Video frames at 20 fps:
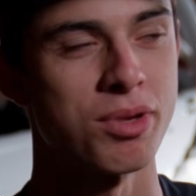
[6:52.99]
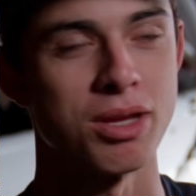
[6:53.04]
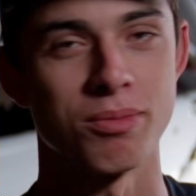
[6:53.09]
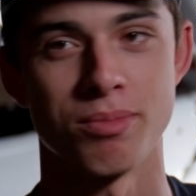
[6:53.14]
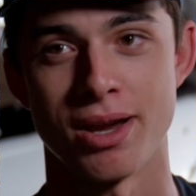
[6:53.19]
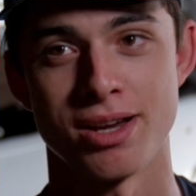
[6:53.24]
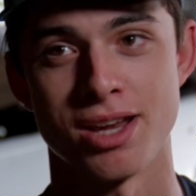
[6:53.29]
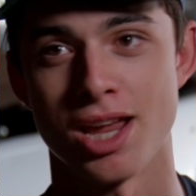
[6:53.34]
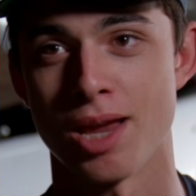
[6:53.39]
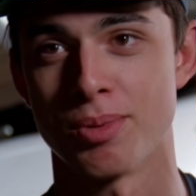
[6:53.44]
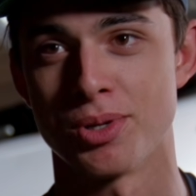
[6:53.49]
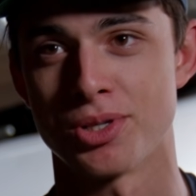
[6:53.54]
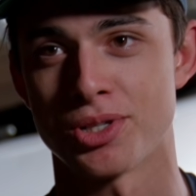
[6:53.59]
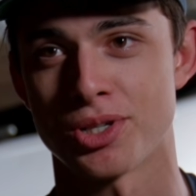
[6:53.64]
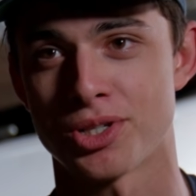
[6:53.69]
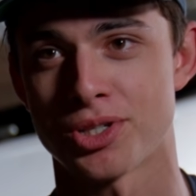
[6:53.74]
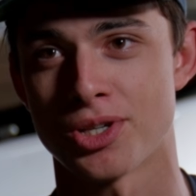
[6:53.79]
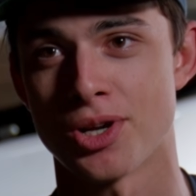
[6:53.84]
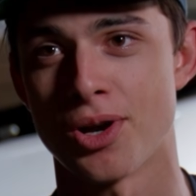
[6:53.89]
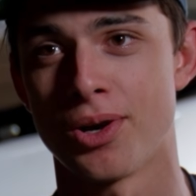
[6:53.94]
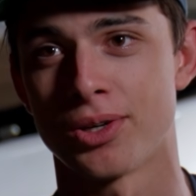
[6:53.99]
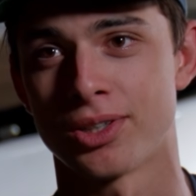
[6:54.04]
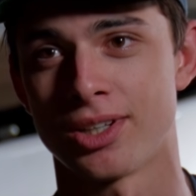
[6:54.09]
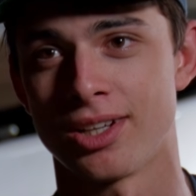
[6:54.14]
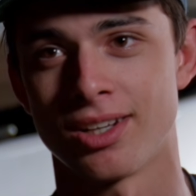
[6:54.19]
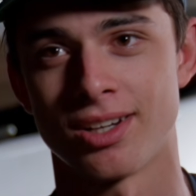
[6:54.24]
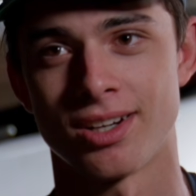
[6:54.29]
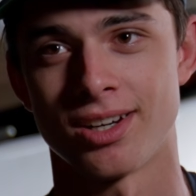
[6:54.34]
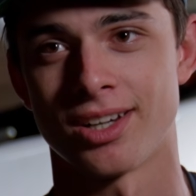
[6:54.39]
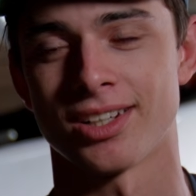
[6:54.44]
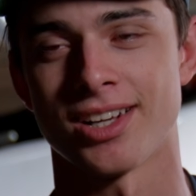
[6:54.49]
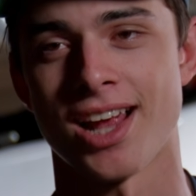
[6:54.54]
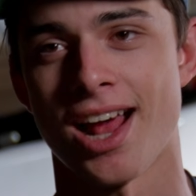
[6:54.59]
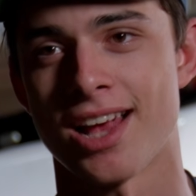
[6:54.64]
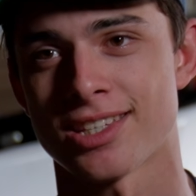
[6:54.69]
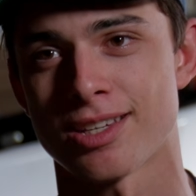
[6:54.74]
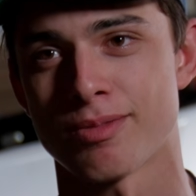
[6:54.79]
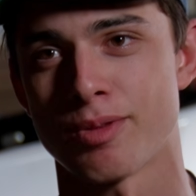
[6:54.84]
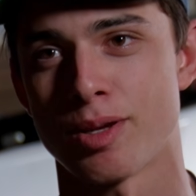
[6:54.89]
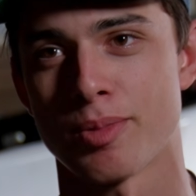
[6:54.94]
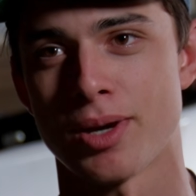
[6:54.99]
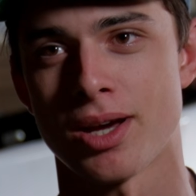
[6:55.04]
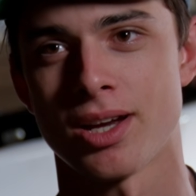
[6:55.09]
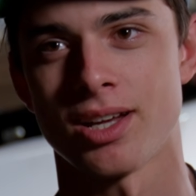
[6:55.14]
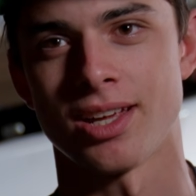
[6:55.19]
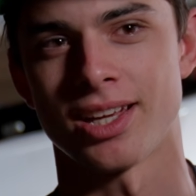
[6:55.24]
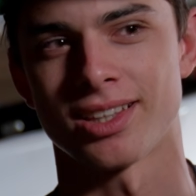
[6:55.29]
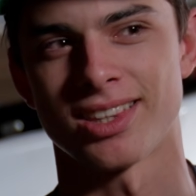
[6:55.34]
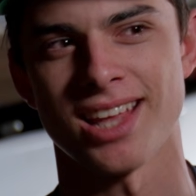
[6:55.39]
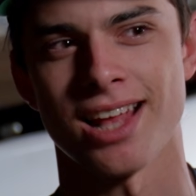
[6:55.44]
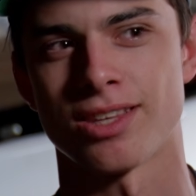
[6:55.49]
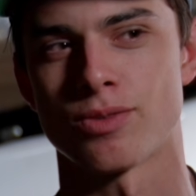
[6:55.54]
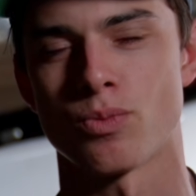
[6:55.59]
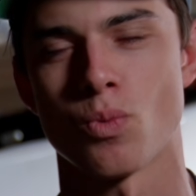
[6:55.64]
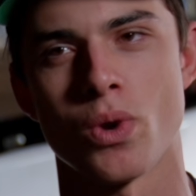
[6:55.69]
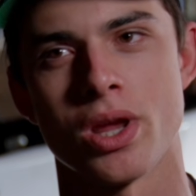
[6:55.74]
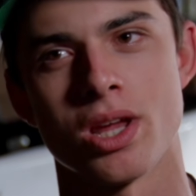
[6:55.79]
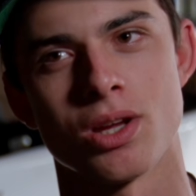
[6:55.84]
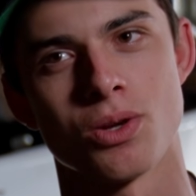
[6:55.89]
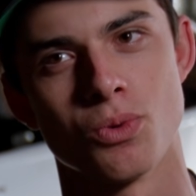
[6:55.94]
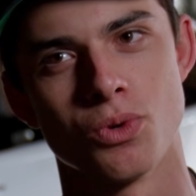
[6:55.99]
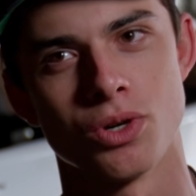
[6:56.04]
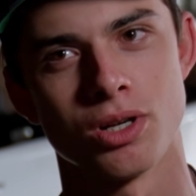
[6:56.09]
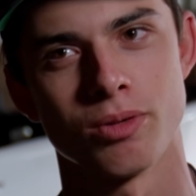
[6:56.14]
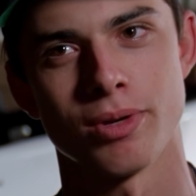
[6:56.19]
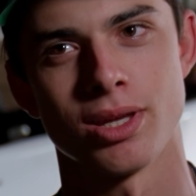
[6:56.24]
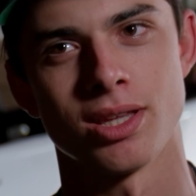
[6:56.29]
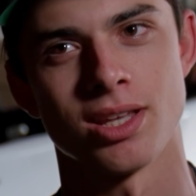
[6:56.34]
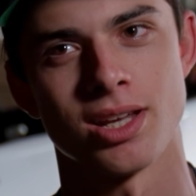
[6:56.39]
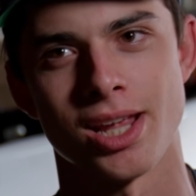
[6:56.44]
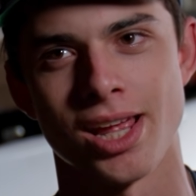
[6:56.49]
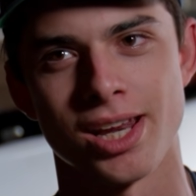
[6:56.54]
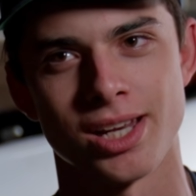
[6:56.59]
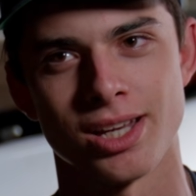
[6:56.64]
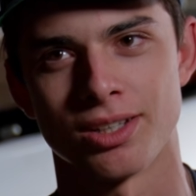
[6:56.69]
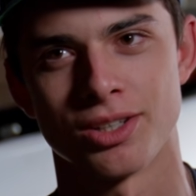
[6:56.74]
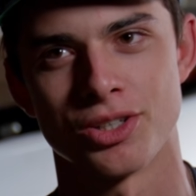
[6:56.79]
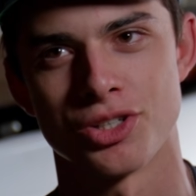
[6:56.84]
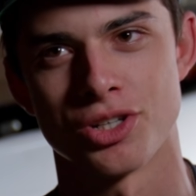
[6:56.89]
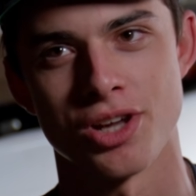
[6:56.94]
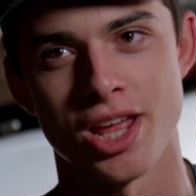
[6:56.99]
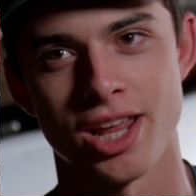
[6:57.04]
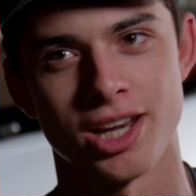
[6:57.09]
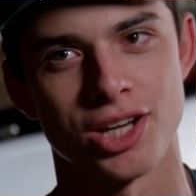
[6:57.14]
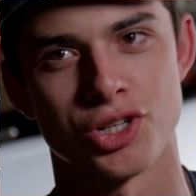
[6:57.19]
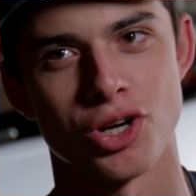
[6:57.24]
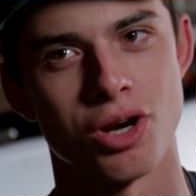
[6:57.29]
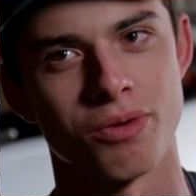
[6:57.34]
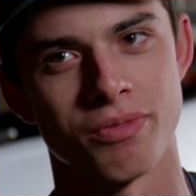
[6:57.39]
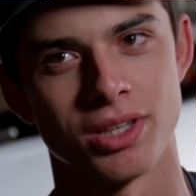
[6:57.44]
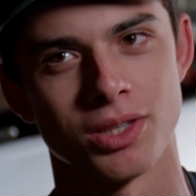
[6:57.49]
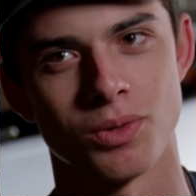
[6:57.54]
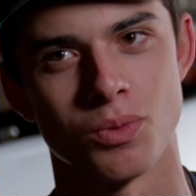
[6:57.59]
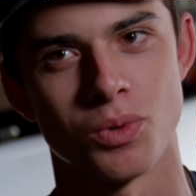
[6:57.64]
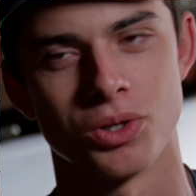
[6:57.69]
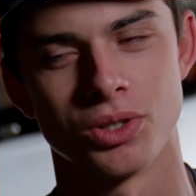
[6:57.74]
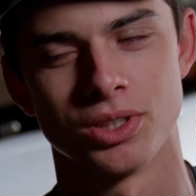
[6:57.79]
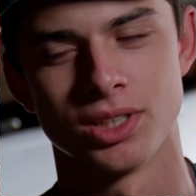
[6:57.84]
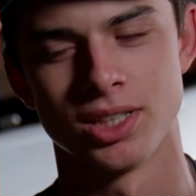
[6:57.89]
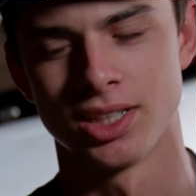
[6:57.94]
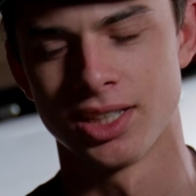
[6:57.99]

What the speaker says: my neighbors are stoked and they're like asking me about it, like that's way cooler to me than any trophy in the world.